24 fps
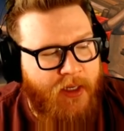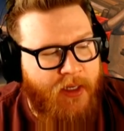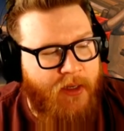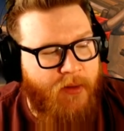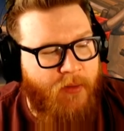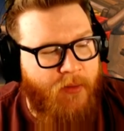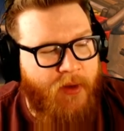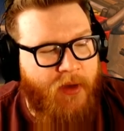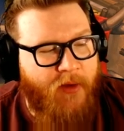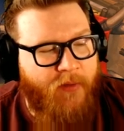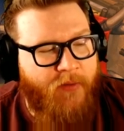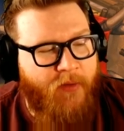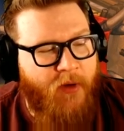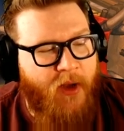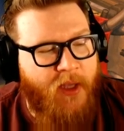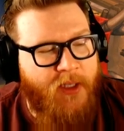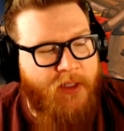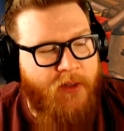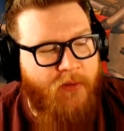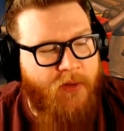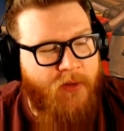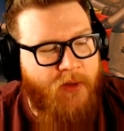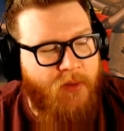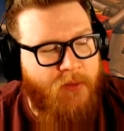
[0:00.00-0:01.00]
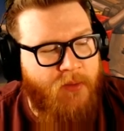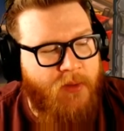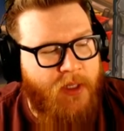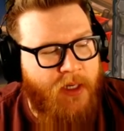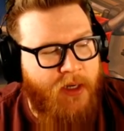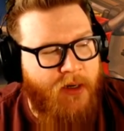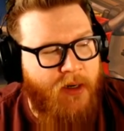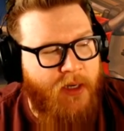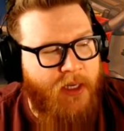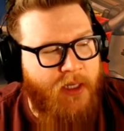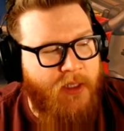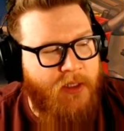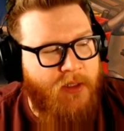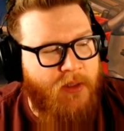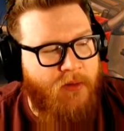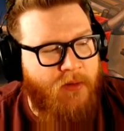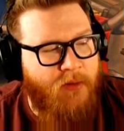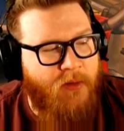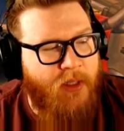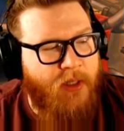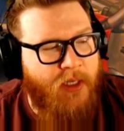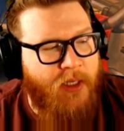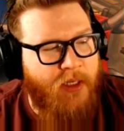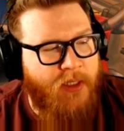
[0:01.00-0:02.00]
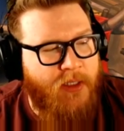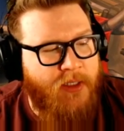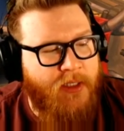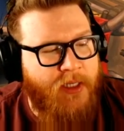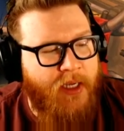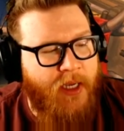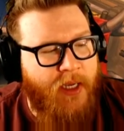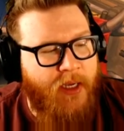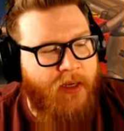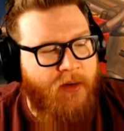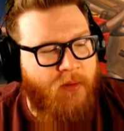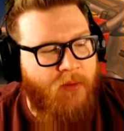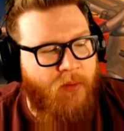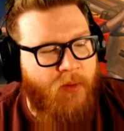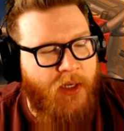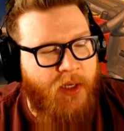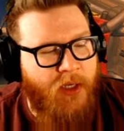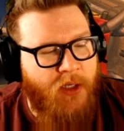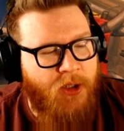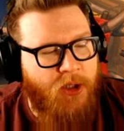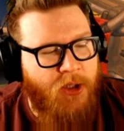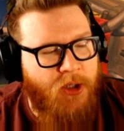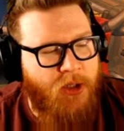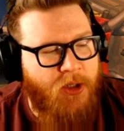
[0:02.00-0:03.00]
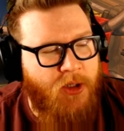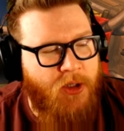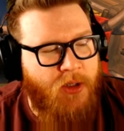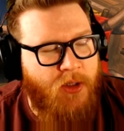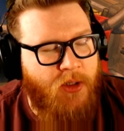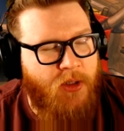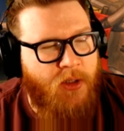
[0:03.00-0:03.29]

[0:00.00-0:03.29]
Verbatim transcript: We could Frost Nova Doomsayer into the Sand Witch.